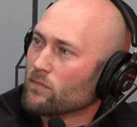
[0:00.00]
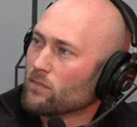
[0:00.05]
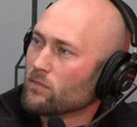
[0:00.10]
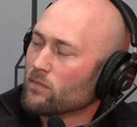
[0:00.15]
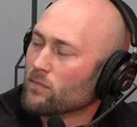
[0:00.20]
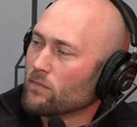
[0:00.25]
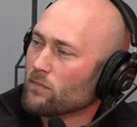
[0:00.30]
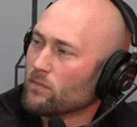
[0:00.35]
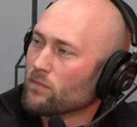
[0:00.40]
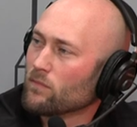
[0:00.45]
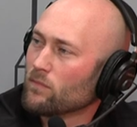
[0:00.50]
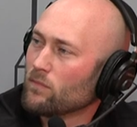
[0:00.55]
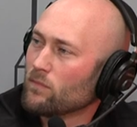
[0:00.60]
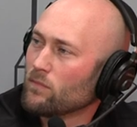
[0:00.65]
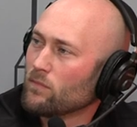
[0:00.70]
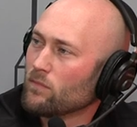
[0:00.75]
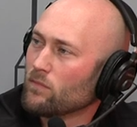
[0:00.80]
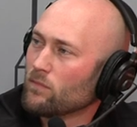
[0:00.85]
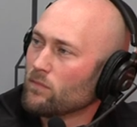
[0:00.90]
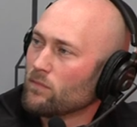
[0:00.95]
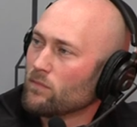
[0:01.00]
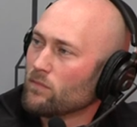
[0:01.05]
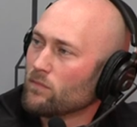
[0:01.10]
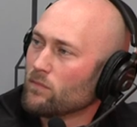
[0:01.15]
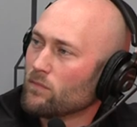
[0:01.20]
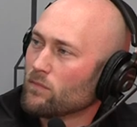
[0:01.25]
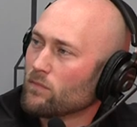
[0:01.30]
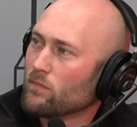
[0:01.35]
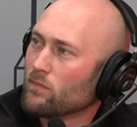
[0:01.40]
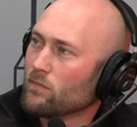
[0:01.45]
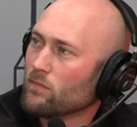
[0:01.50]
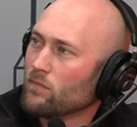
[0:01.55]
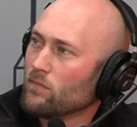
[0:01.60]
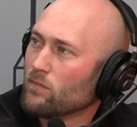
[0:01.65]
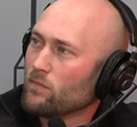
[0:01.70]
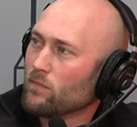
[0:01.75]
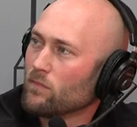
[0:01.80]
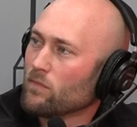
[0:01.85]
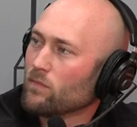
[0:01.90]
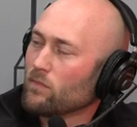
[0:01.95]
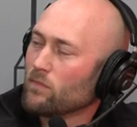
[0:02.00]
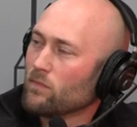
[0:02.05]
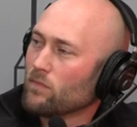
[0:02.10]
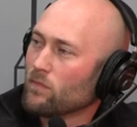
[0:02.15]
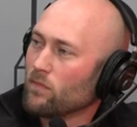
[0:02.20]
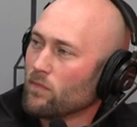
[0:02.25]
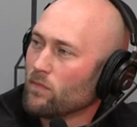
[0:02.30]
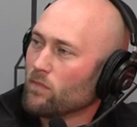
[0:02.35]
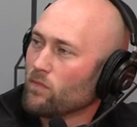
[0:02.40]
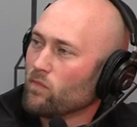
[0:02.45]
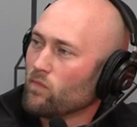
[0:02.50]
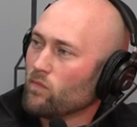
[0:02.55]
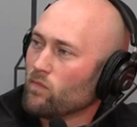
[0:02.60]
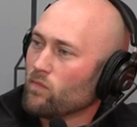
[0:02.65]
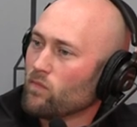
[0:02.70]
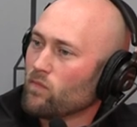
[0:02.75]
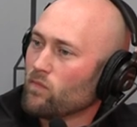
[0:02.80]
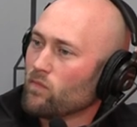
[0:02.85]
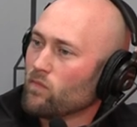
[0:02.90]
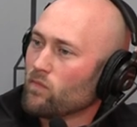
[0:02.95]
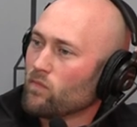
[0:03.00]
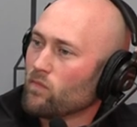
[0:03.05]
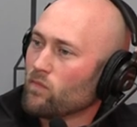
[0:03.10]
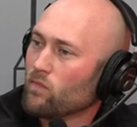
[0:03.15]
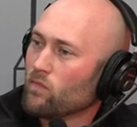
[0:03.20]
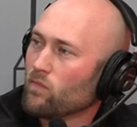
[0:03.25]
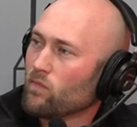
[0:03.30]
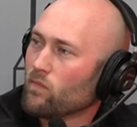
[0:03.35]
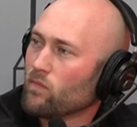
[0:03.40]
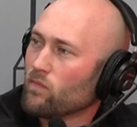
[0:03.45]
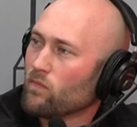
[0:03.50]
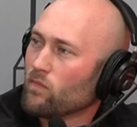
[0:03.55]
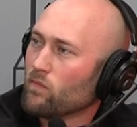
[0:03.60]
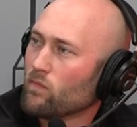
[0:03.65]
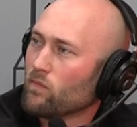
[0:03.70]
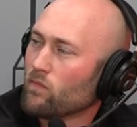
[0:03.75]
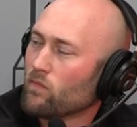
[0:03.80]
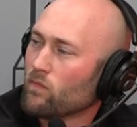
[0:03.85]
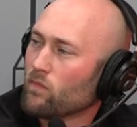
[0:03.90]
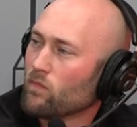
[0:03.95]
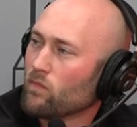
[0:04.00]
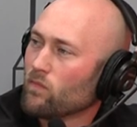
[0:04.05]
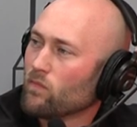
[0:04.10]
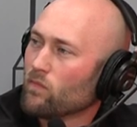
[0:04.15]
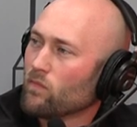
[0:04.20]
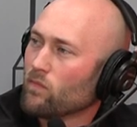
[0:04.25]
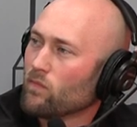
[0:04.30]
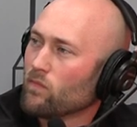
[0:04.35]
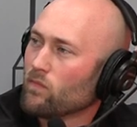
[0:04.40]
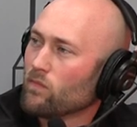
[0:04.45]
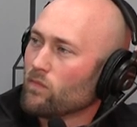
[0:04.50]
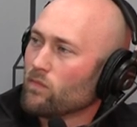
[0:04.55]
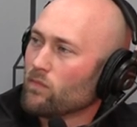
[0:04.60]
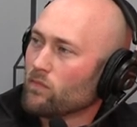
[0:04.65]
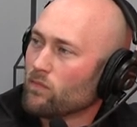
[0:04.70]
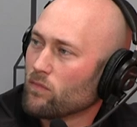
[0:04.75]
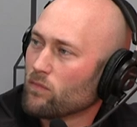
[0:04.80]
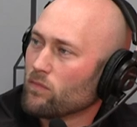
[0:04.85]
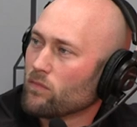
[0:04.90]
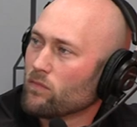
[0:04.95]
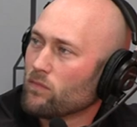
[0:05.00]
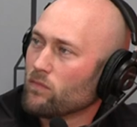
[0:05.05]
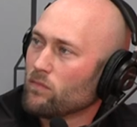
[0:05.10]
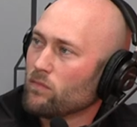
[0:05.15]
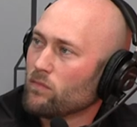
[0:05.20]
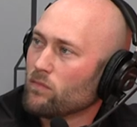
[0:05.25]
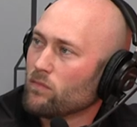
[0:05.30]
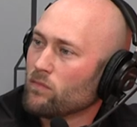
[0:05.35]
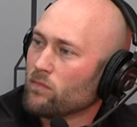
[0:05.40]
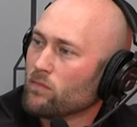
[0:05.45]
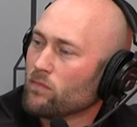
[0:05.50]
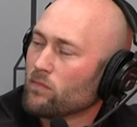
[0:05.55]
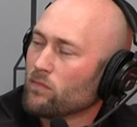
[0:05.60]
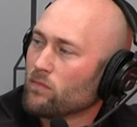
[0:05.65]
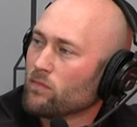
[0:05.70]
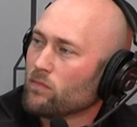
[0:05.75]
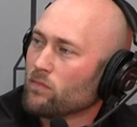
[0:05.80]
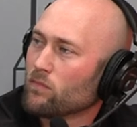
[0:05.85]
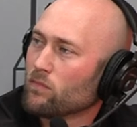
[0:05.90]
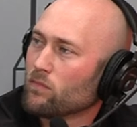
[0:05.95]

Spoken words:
No words are spoken by the person on screen.